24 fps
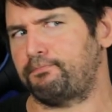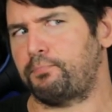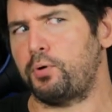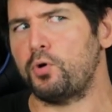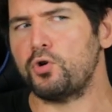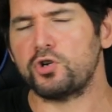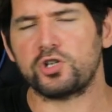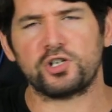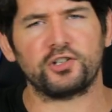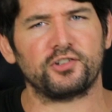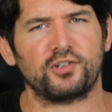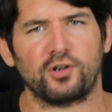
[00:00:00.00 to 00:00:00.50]

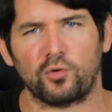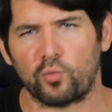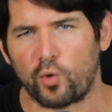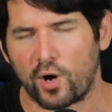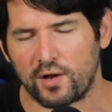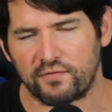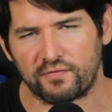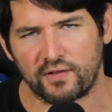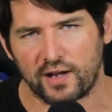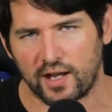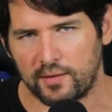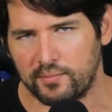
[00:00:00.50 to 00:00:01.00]
pushes our
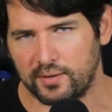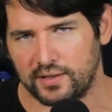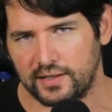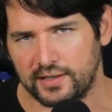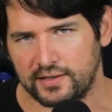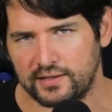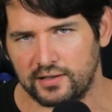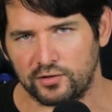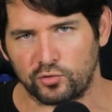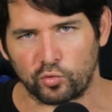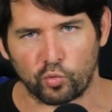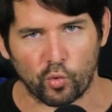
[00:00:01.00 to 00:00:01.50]
Wi-Fi
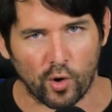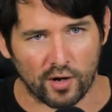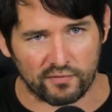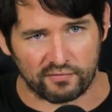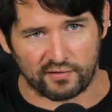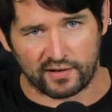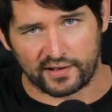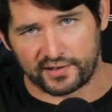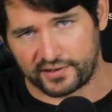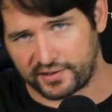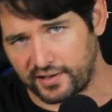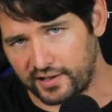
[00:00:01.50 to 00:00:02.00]
ability to
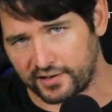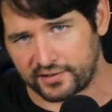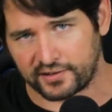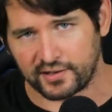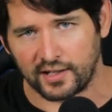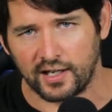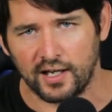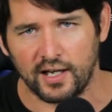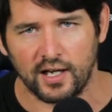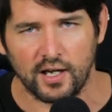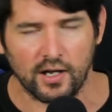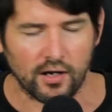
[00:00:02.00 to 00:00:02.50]
Wi-Fi
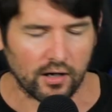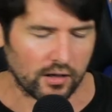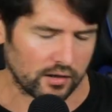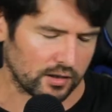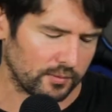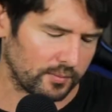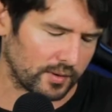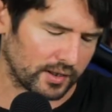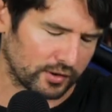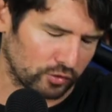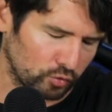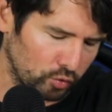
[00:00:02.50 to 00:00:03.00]
6
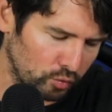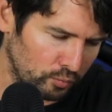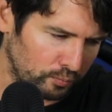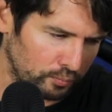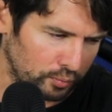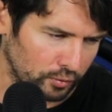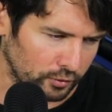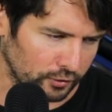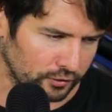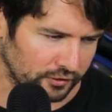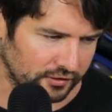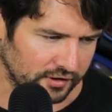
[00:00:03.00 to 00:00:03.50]
at about
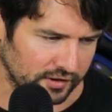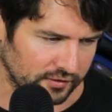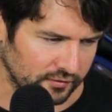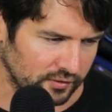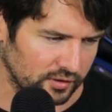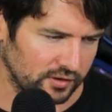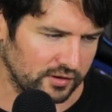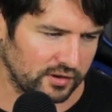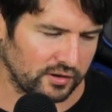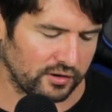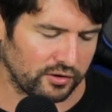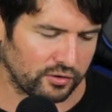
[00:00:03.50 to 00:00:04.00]

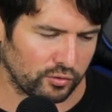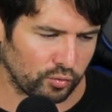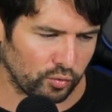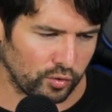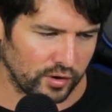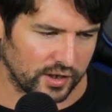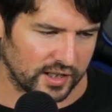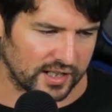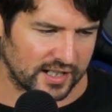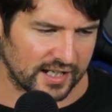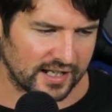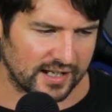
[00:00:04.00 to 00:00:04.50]

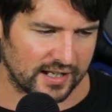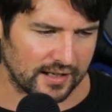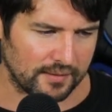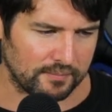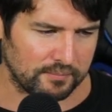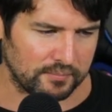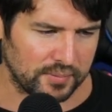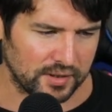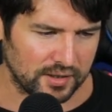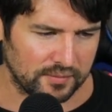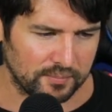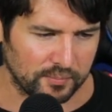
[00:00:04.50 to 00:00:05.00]
2.73
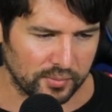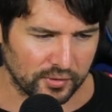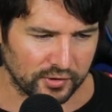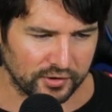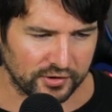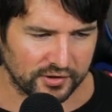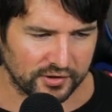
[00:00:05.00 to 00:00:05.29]
gigabit per